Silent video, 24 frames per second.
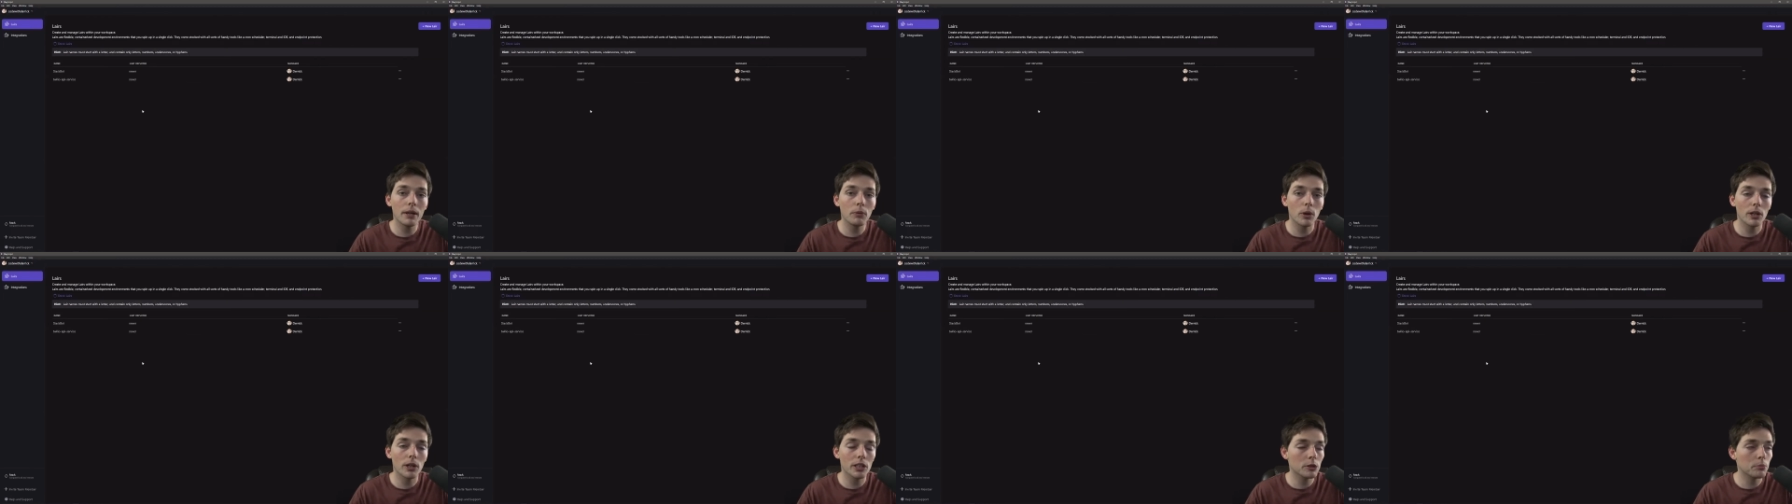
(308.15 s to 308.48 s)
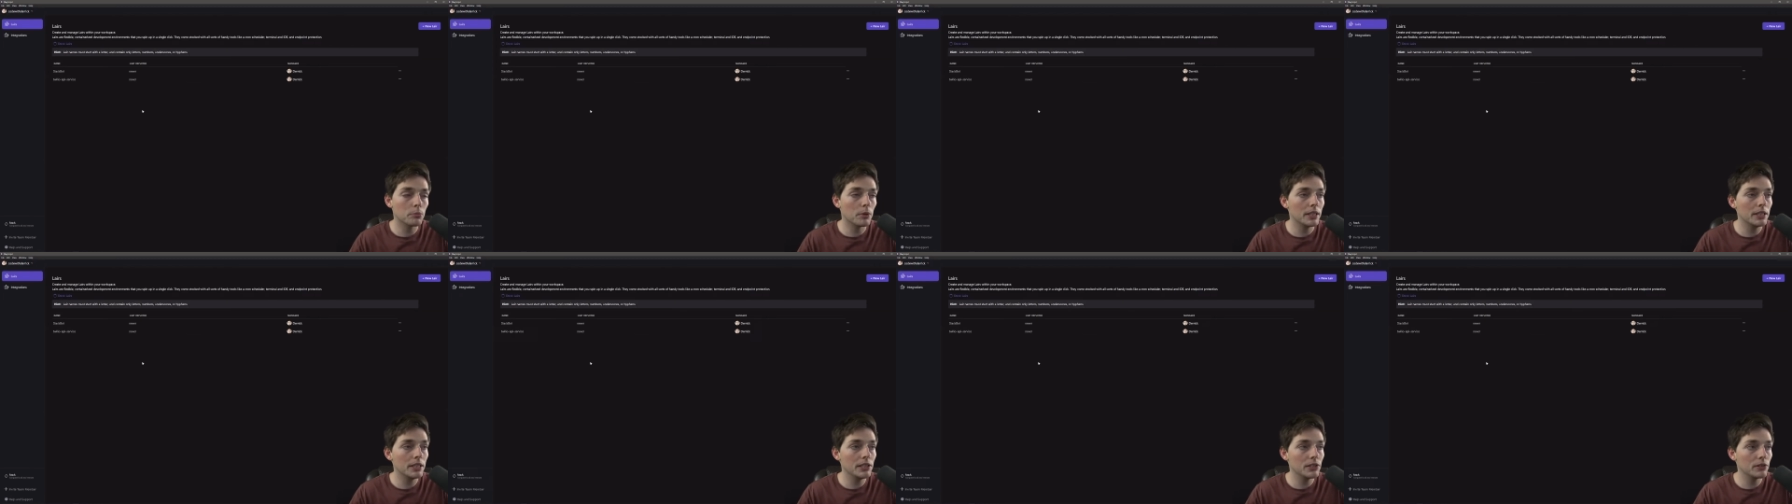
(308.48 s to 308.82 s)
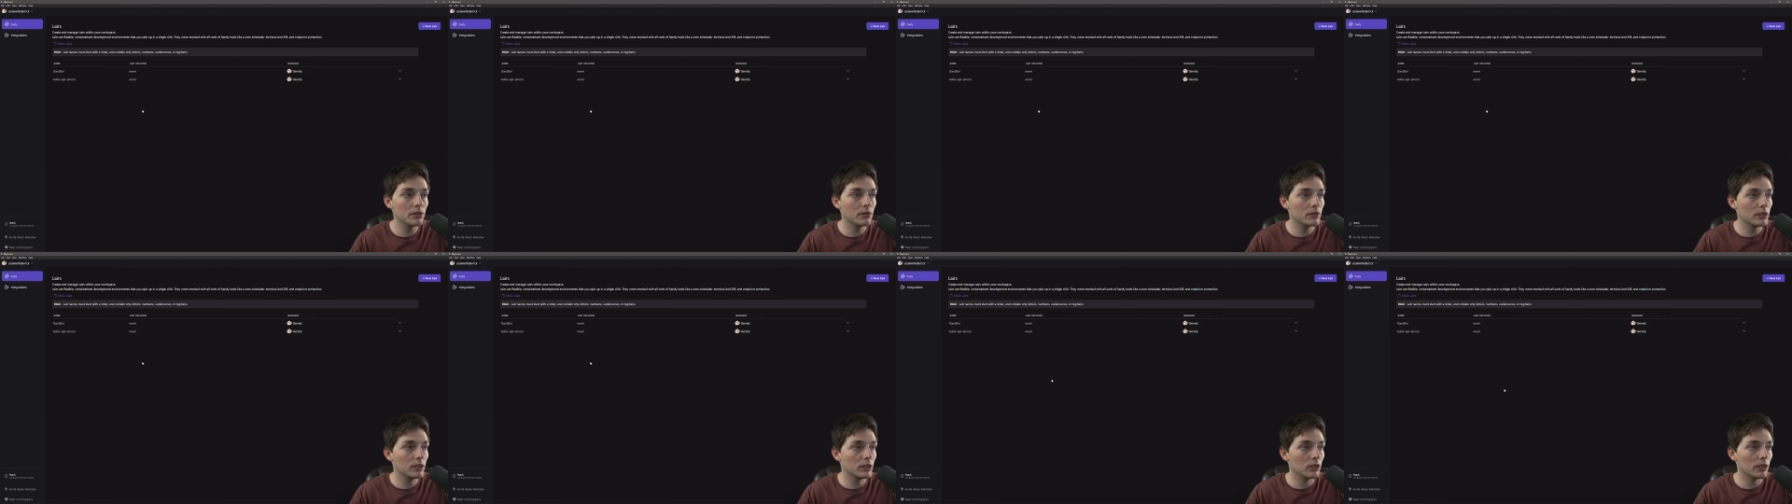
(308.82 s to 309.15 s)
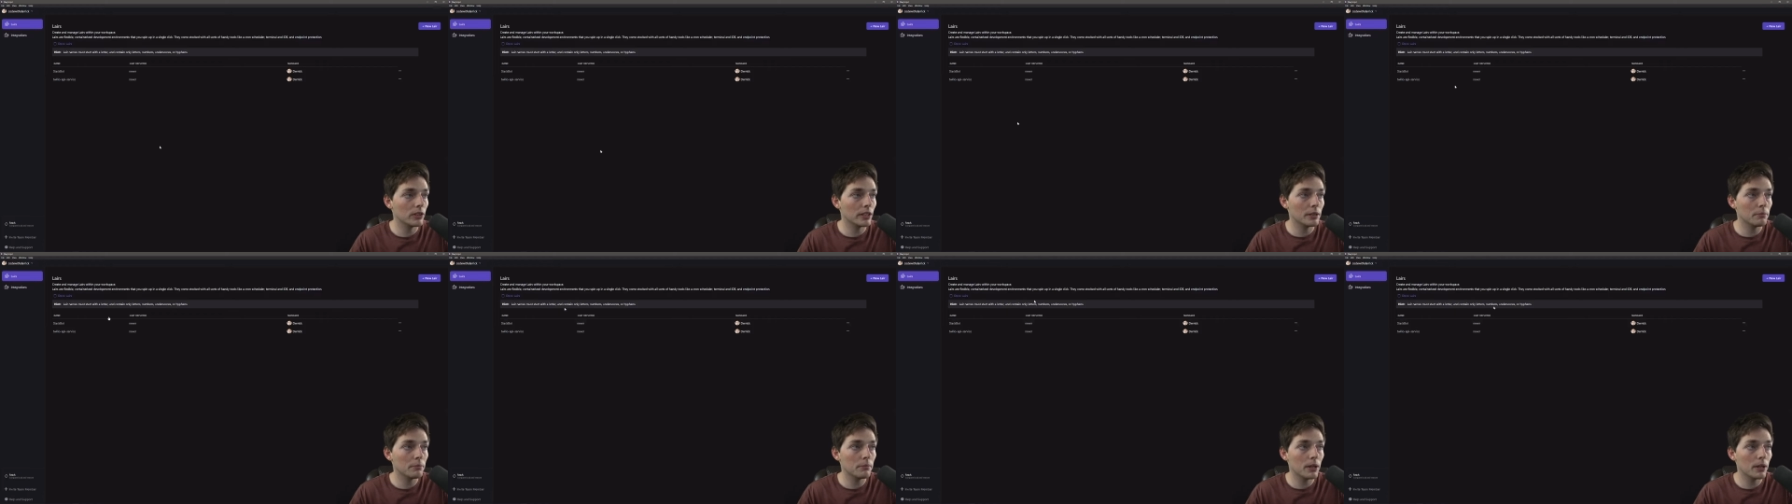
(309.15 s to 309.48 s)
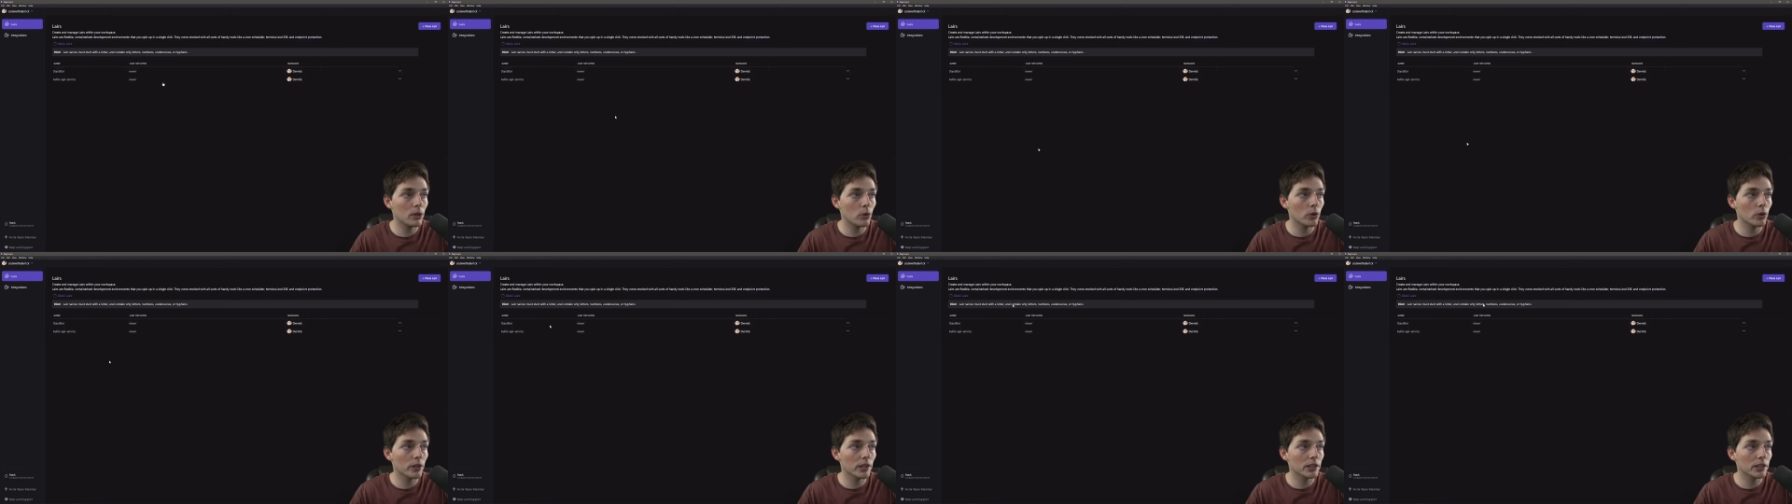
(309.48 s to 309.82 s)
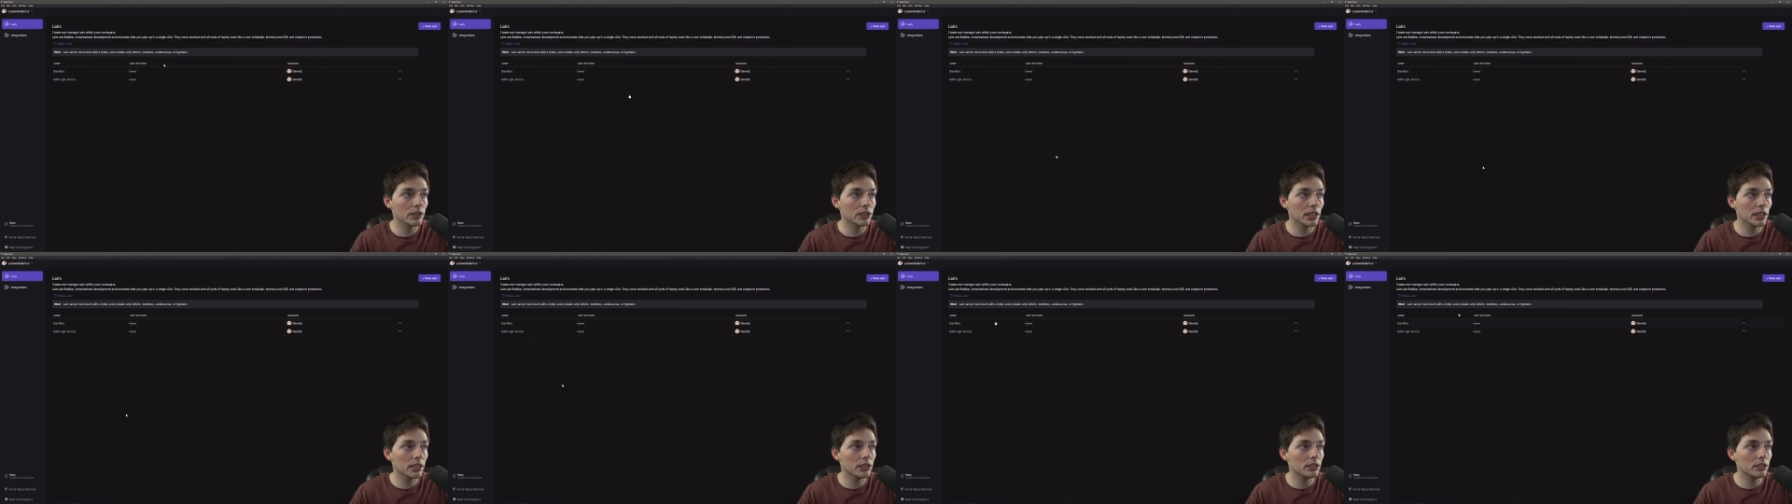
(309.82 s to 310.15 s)
workspace or in my
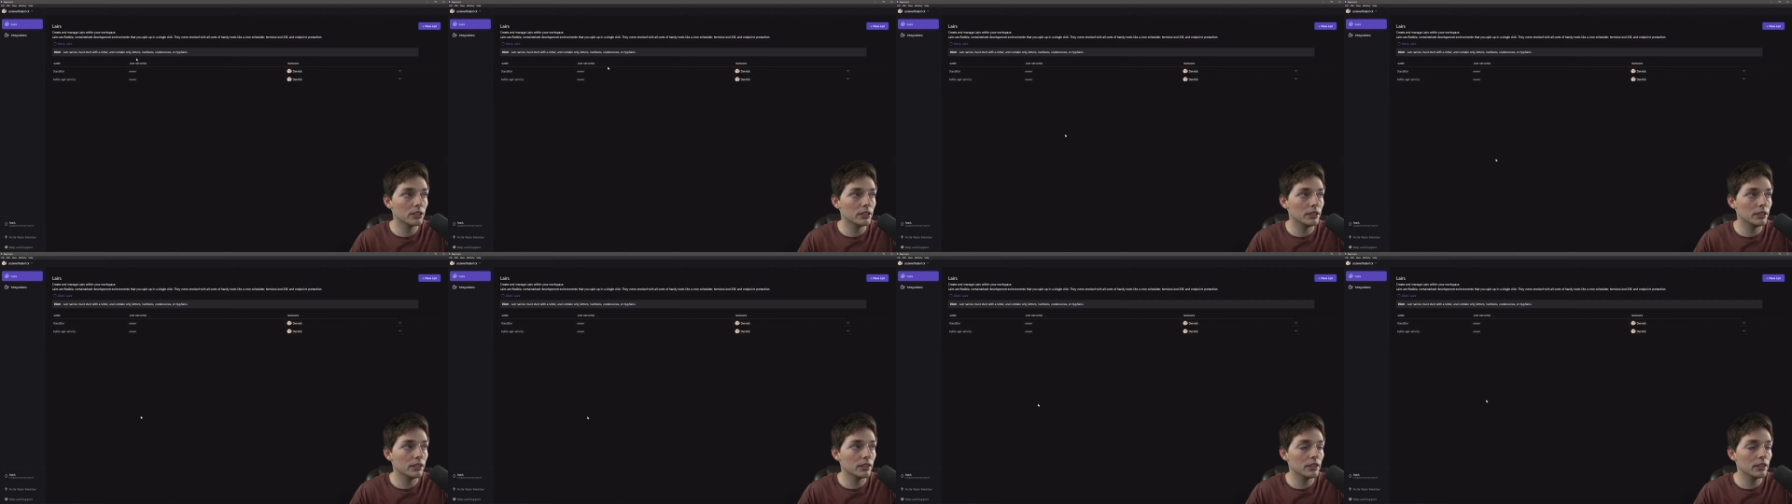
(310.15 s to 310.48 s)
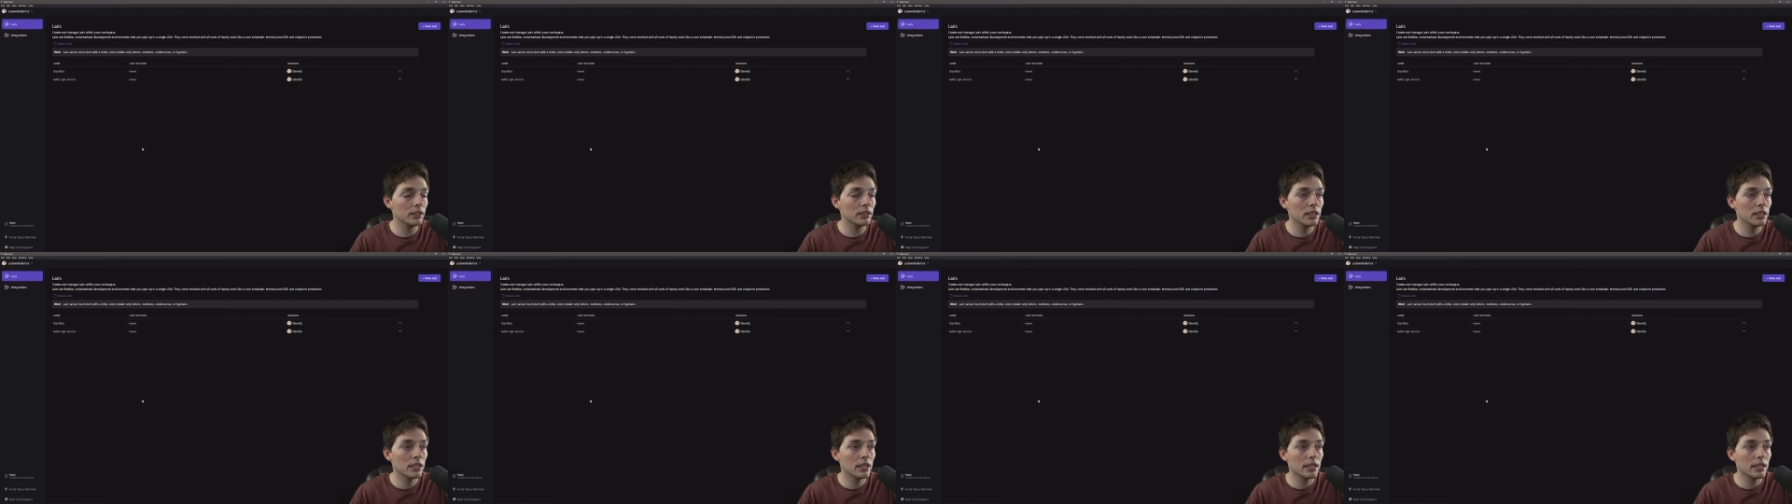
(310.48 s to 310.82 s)
organization here